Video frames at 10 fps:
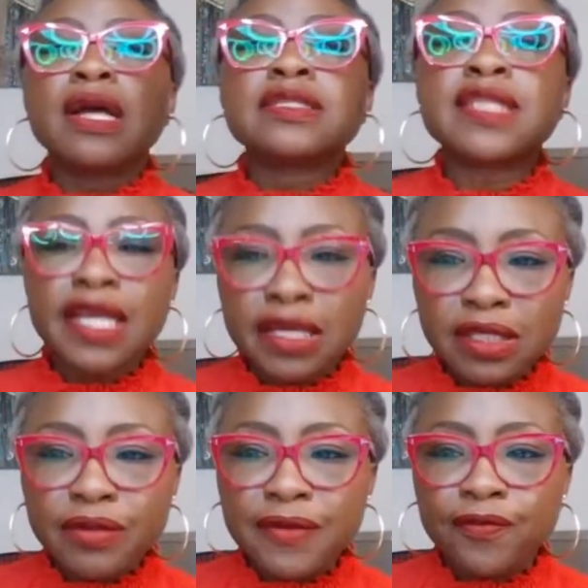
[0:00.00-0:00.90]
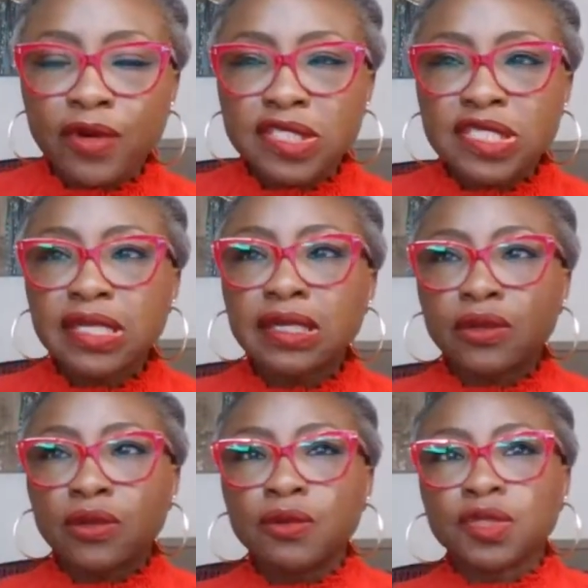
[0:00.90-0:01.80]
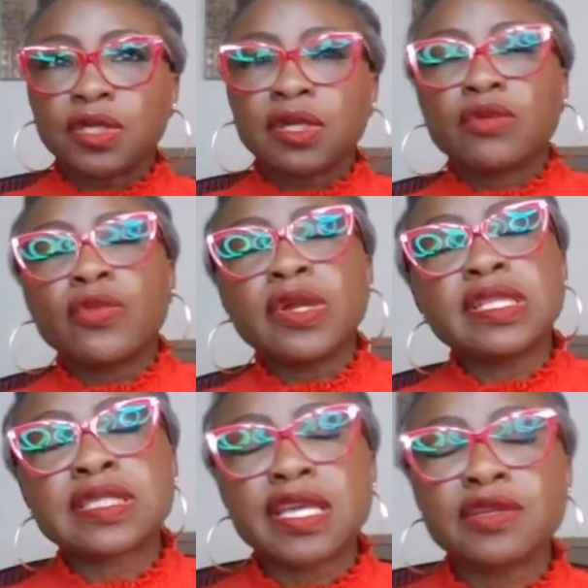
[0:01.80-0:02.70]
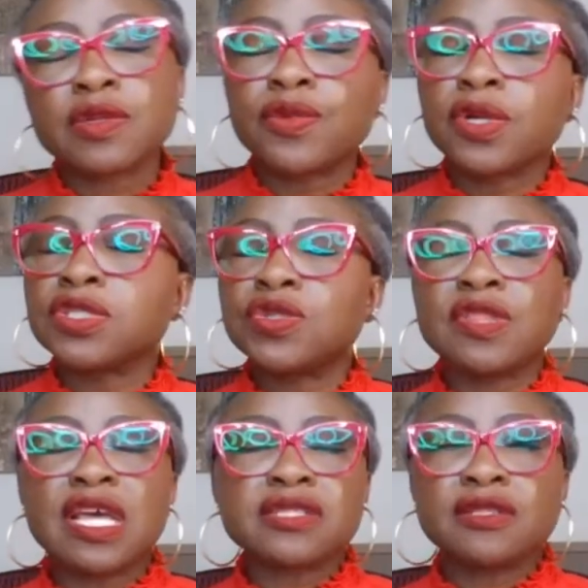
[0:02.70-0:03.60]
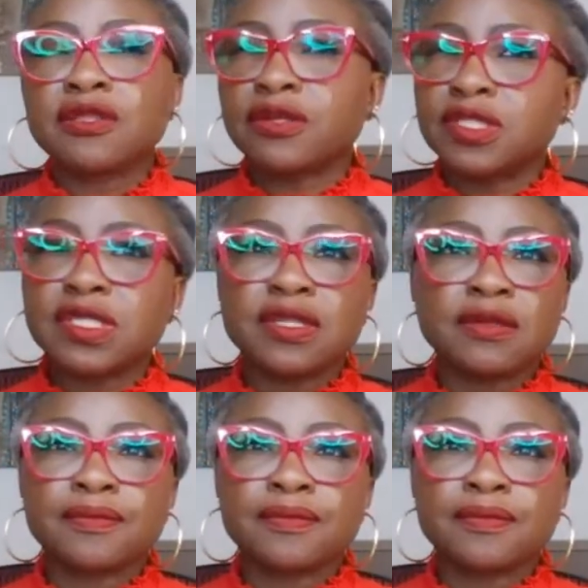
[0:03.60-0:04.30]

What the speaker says: saying they were 14 and older when these kids were born in 2013.